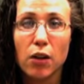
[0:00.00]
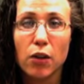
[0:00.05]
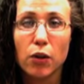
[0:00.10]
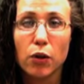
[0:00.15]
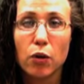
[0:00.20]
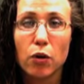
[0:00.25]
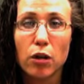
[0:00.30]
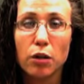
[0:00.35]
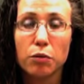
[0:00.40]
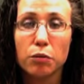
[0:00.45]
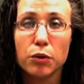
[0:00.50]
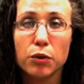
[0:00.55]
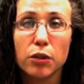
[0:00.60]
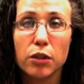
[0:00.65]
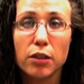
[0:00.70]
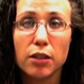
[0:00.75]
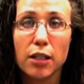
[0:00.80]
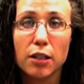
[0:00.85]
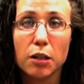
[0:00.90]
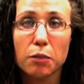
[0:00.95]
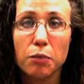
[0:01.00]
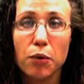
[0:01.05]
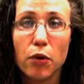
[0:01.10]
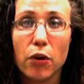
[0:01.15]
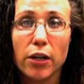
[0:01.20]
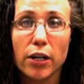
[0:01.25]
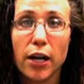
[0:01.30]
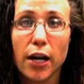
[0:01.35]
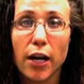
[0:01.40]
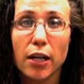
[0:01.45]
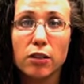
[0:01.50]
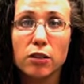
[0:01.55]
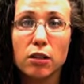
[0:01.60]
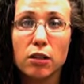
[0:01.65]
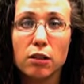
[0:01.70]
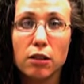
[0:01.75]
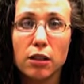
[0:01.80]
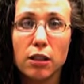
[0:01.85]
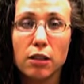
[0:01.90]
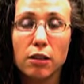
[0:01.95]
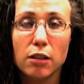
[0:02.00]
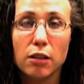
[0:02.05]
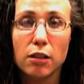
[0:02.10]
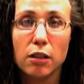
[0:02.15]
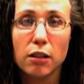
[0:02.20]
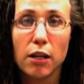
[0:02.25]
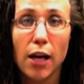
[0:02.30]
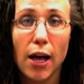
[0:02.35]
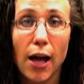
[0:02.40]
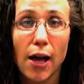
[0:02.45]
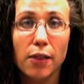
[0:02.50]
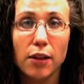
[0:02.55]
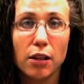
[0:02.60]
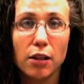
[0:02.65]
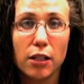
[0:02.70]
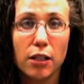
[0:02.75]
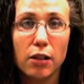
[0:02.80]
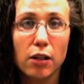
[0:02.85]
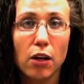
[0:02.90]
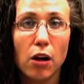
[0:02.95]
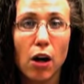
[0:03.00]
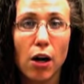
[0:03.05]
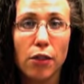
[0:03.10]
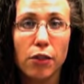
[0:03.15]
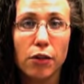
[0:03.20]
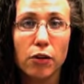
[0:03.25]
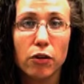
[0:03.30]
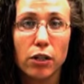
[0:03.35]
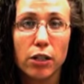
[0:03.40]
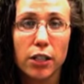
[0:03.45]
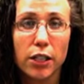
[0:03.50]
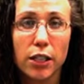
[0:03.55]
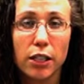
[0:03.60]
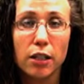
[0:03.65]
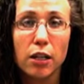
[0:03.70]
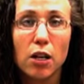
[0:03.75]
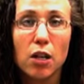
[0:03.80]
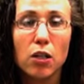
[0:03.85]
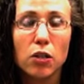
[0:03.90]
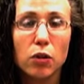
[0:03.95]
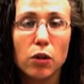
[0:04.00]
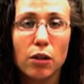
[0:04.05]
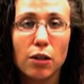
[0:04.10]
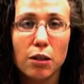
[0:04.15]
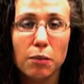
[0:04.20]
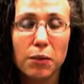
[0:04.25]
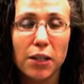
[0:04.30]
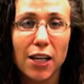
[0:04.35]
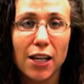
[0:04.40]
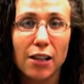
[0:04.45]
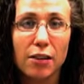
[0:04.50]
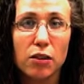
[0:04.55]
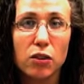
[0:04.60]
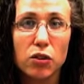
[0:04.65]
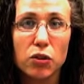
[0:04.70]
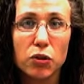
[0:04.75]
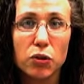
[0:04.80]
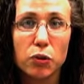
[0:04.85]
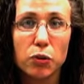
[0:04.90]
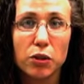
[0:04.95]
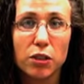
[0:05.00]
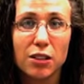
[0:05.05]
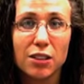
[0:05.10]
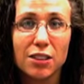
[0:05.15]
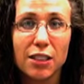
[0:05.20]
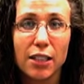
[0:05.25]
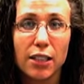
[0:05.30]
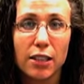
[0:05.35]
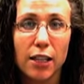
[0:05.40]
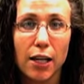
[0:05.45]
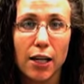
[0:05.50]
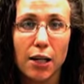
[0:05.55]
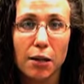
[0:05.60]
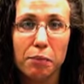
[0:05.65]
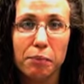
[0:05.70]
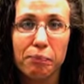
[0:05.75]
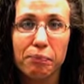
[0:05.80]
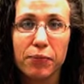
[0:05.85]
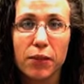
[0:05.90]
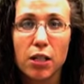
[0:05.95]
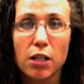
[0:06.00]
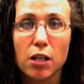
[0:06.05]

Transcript: the court ruled that the board had, to legal, had the legal authority to eliminate the school's nickname.